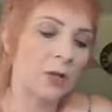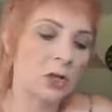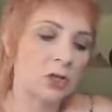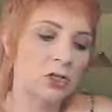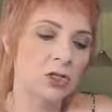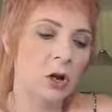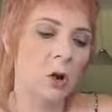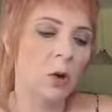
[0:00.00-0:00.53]

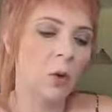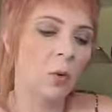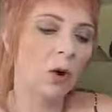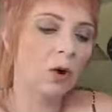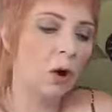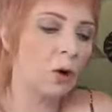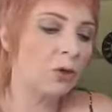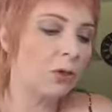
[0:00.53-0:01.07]
So we'll
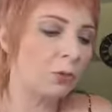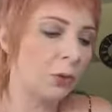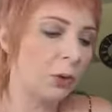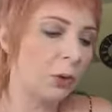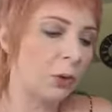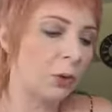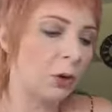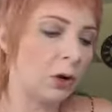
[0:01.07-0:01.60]
go
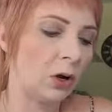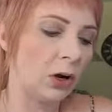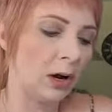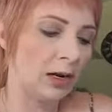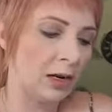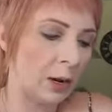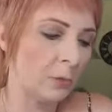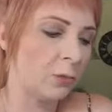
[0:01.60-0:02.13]
through a
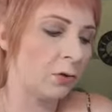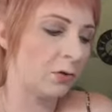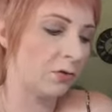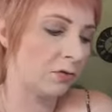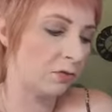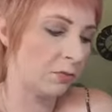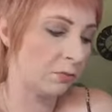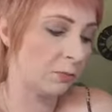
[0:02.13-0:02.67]
number
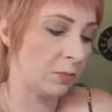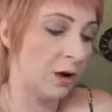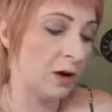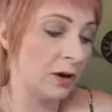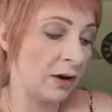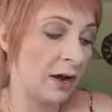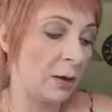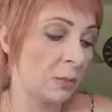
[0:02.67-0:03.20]

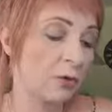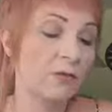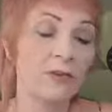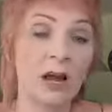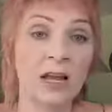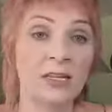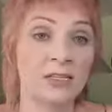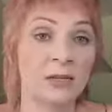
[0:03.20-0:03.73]
of
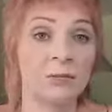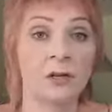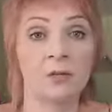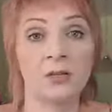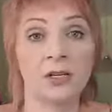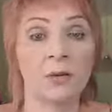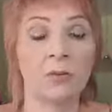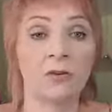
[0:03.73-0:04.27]
nights,
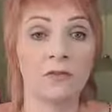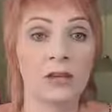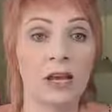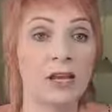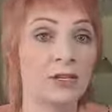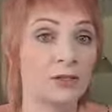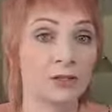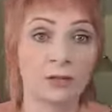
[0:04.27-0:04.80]
sometimes a number of
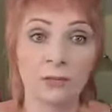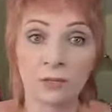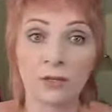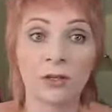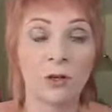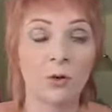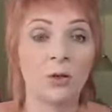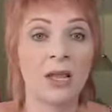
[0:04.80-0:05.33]
days,
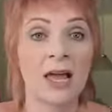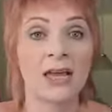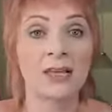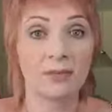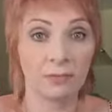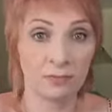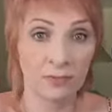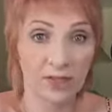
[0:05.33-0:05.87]
like
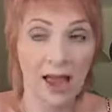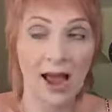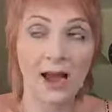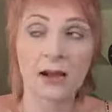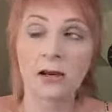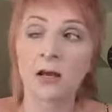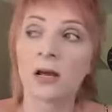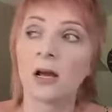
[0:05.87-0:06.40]

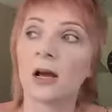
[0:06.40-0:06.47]
that,